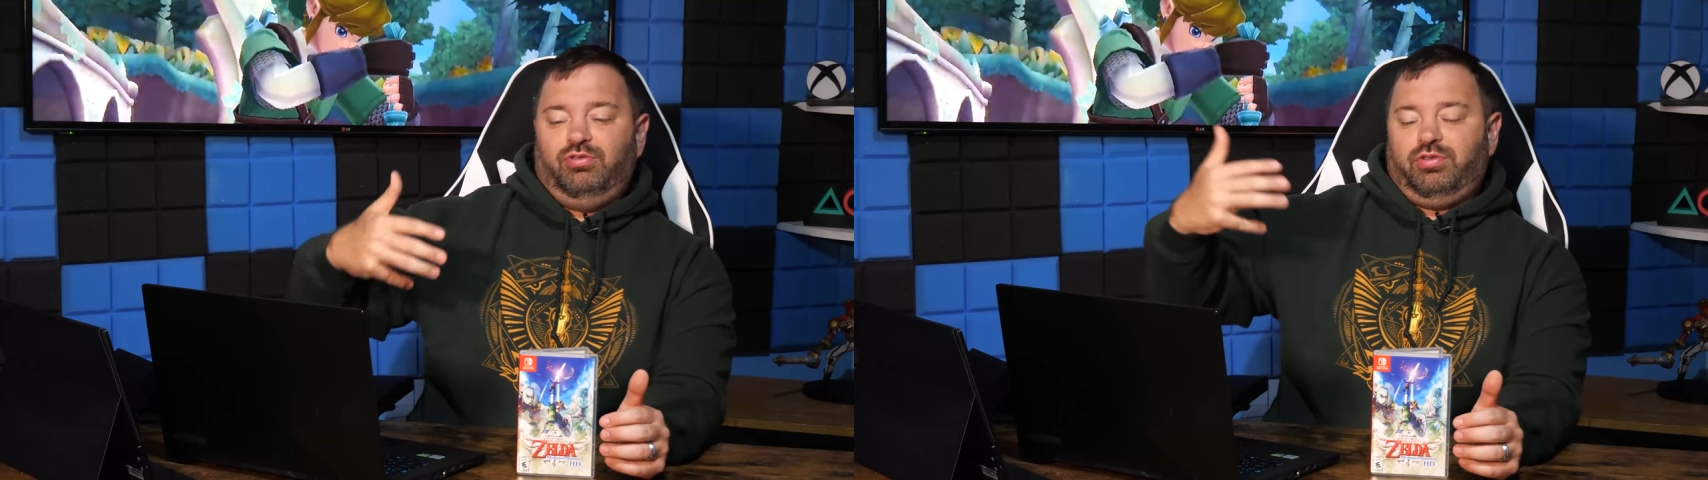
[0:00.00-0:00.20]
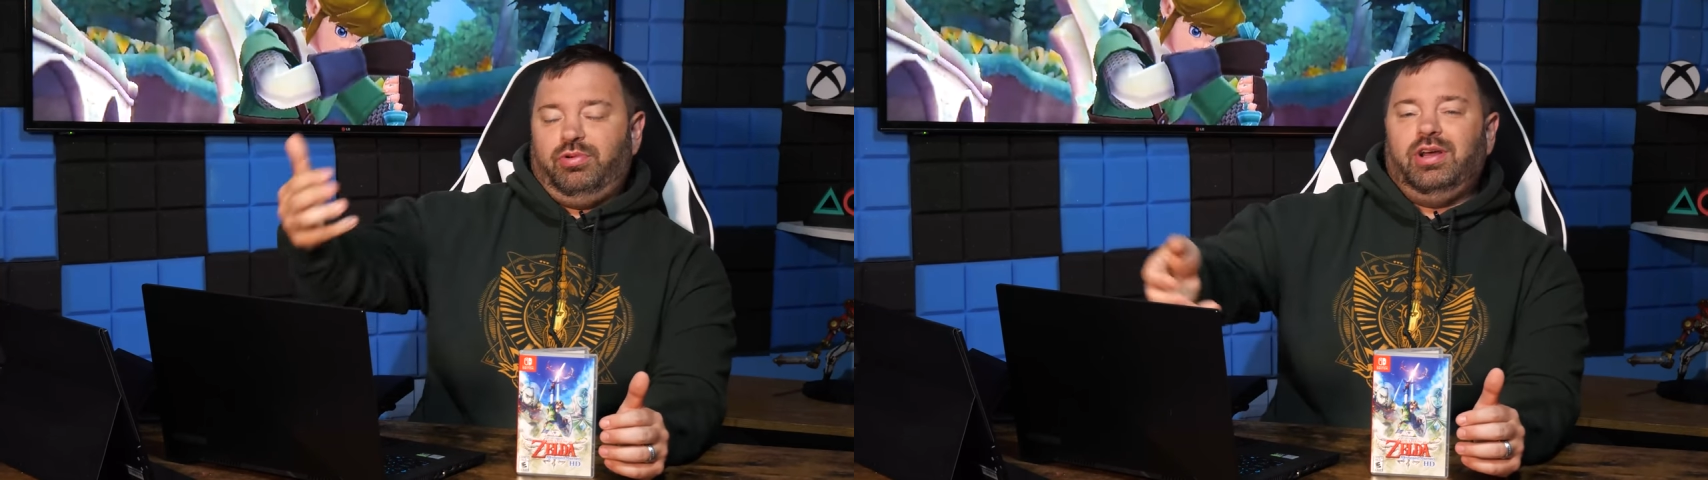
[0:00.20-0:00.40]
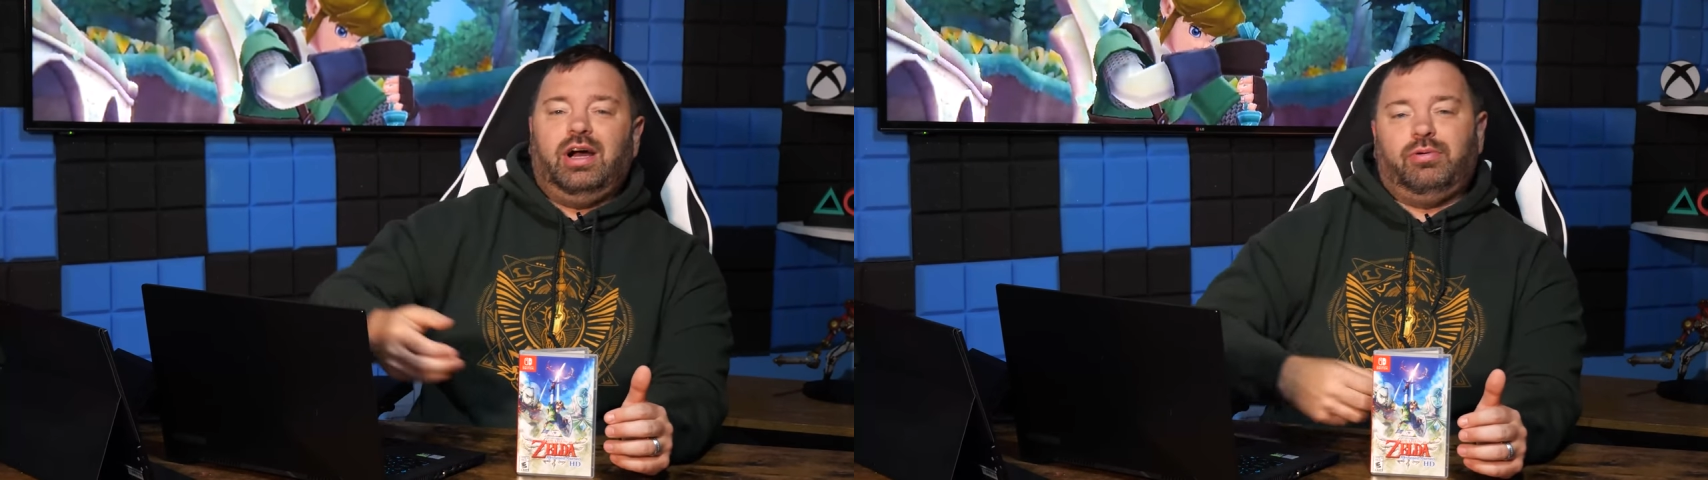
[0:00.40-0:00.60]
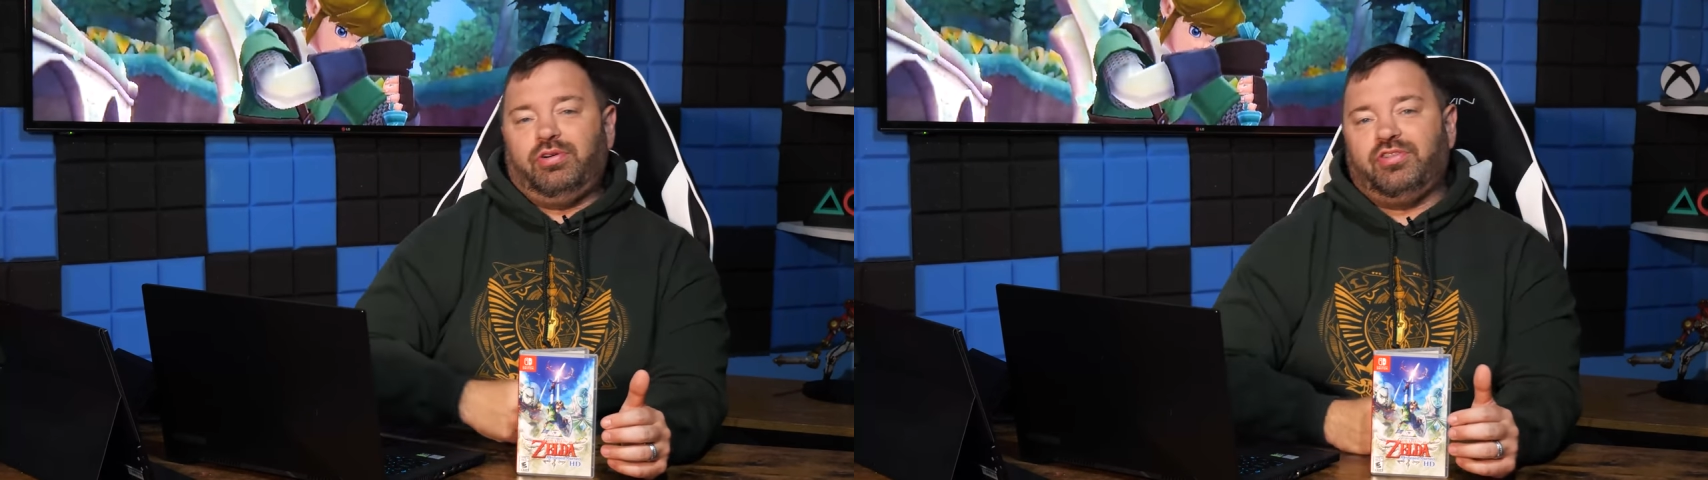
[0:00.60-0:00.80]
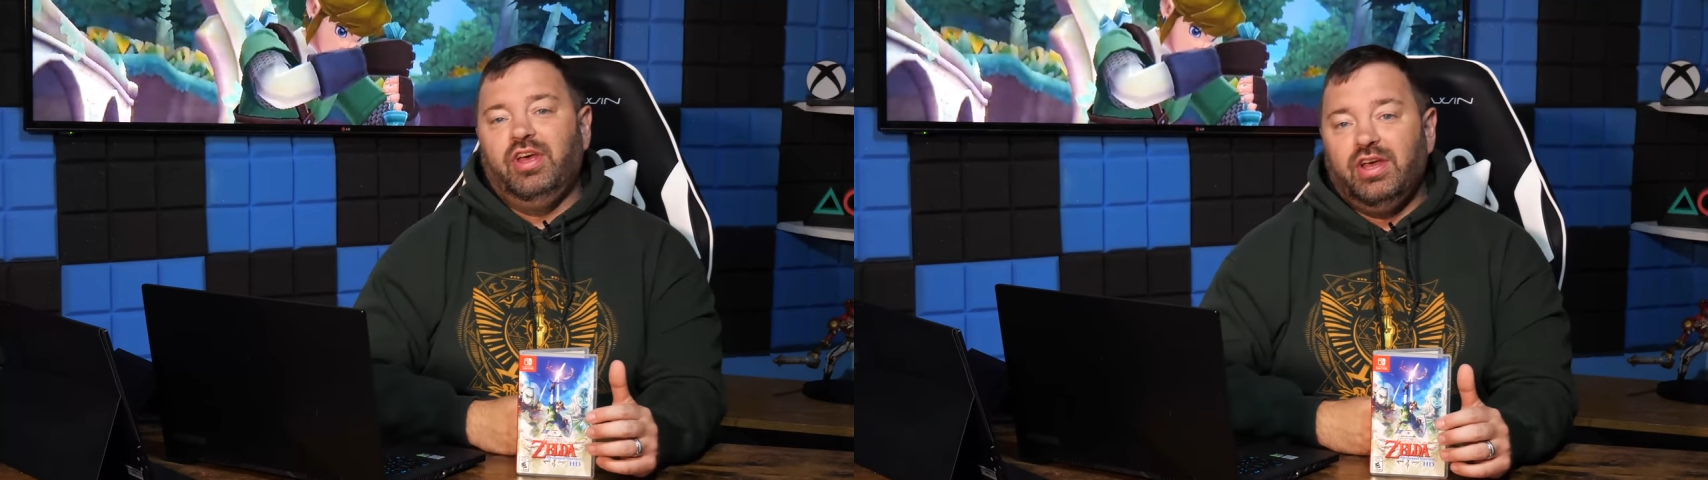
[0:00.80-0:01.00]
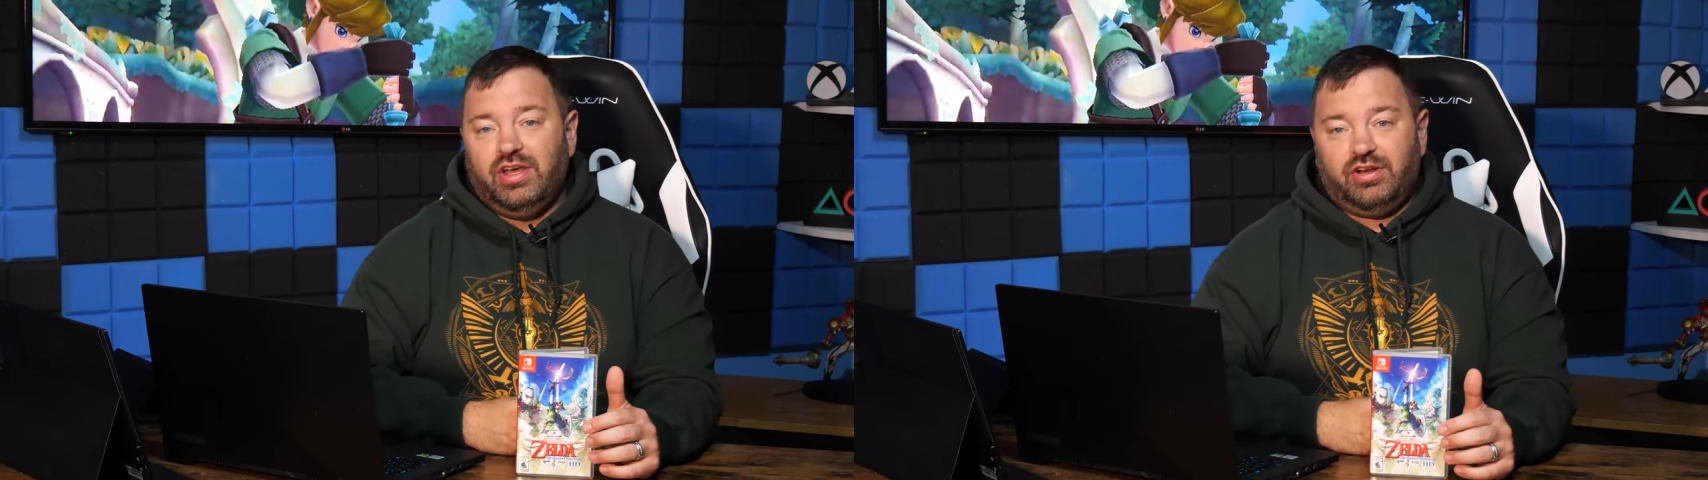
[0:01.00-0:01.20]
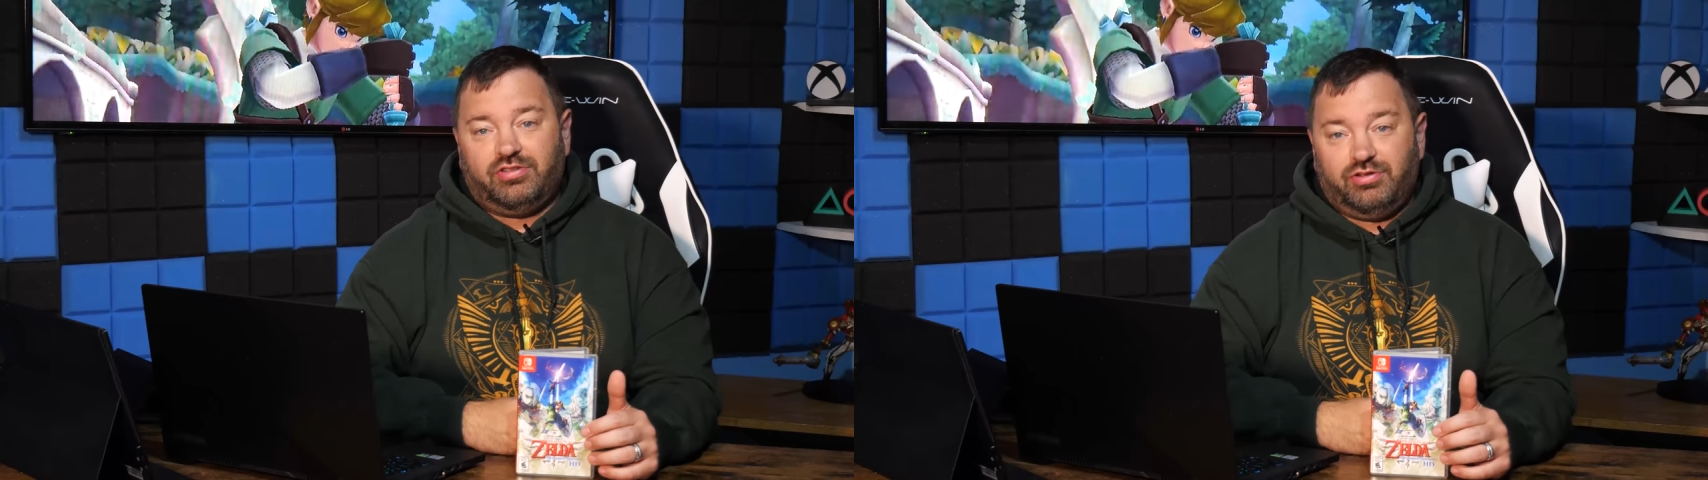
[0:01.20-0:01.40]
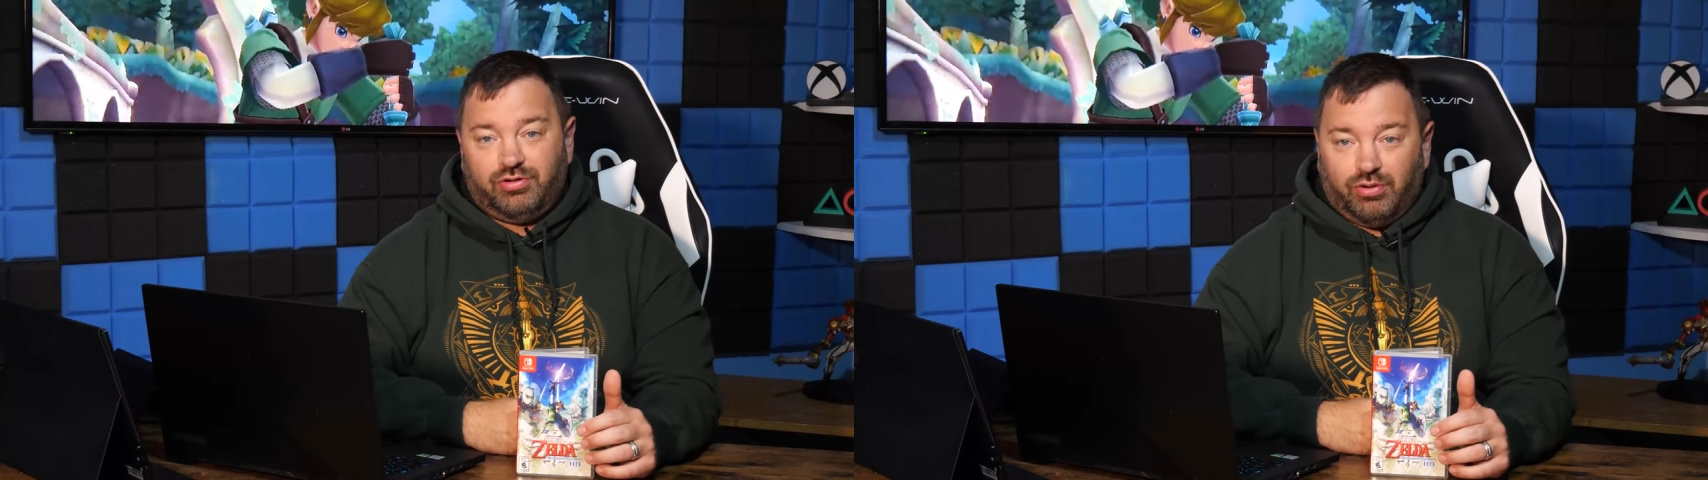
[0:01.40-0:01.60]
three hours in a
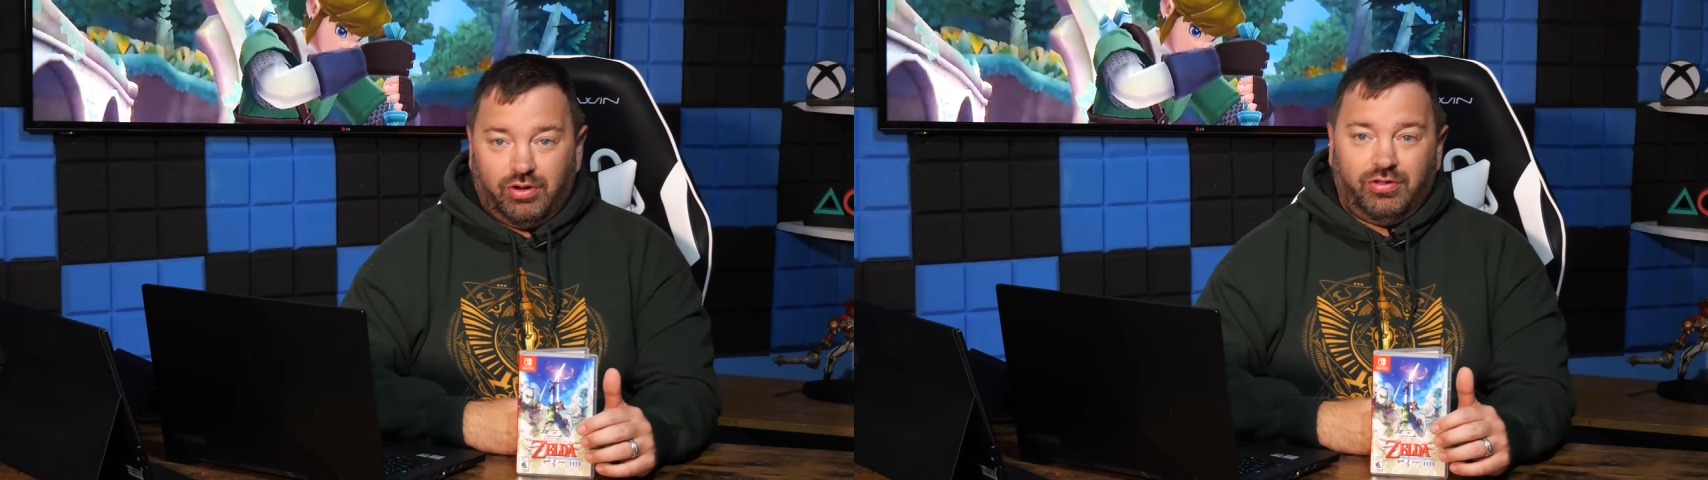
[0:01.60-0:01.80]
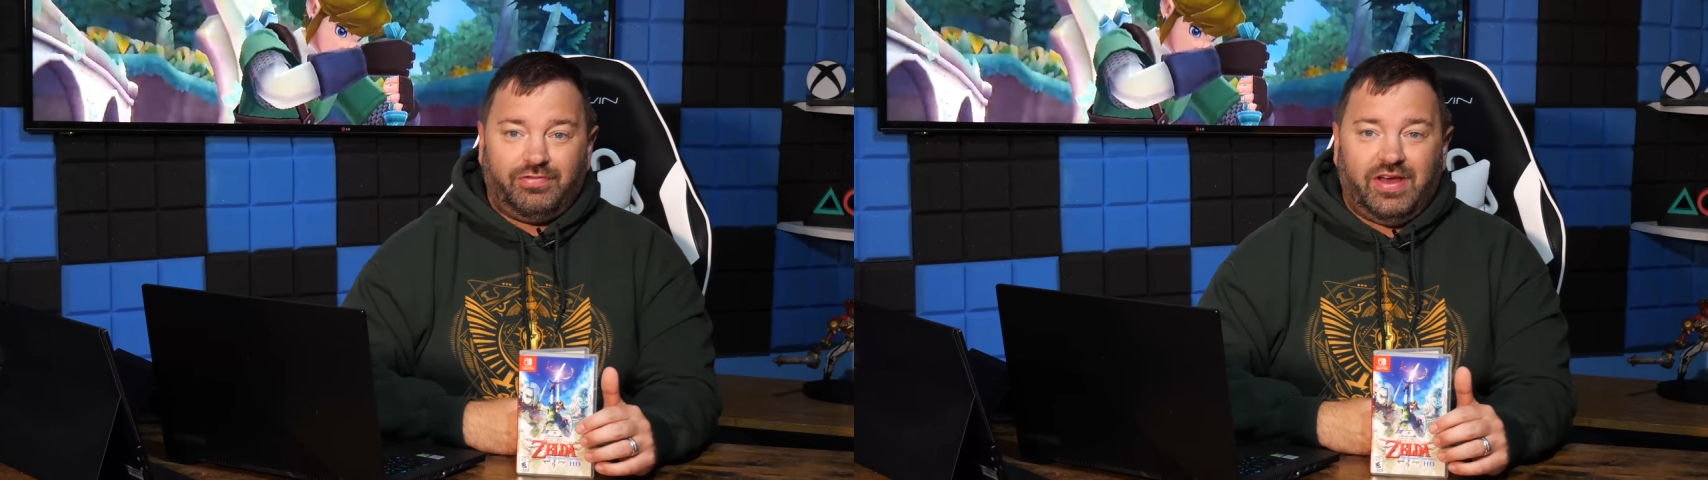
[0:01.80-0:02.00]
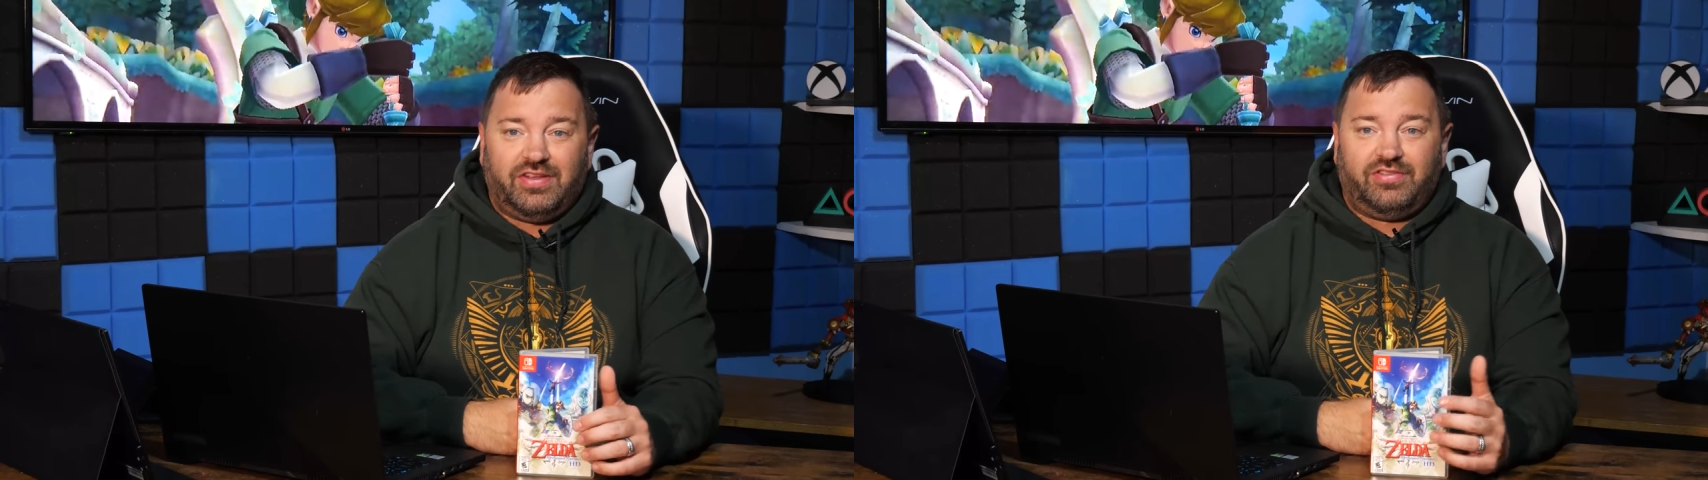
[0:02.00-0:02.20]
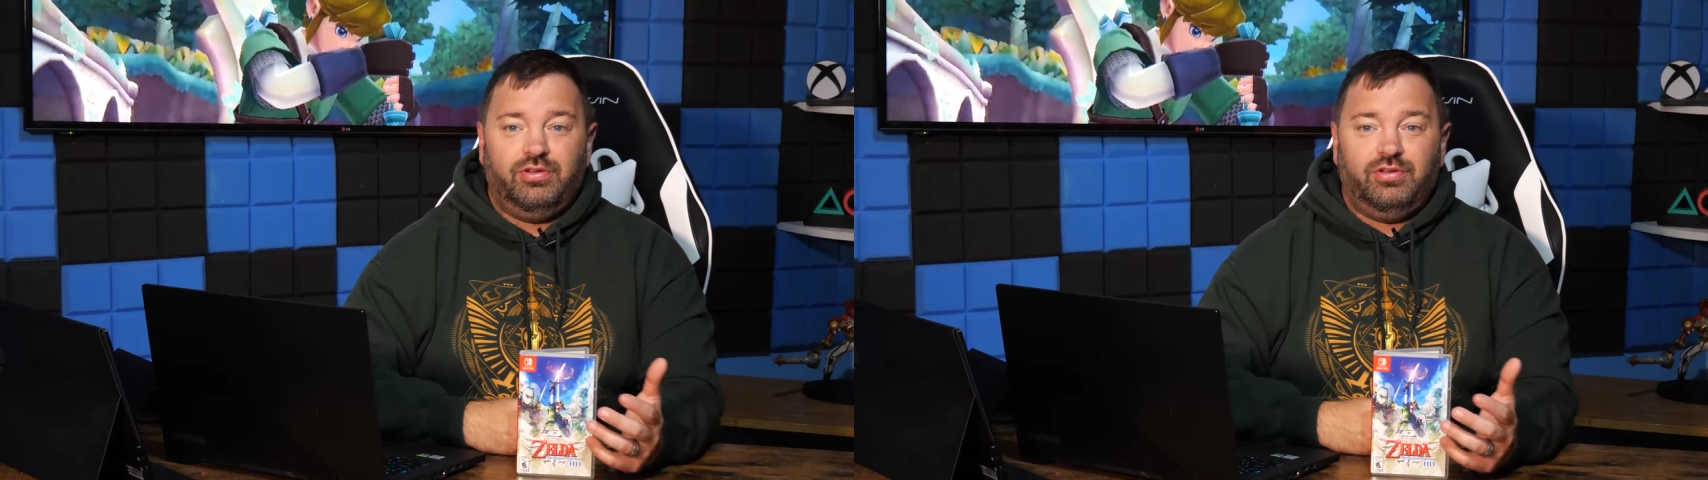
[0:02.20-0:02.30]
tutorial fest.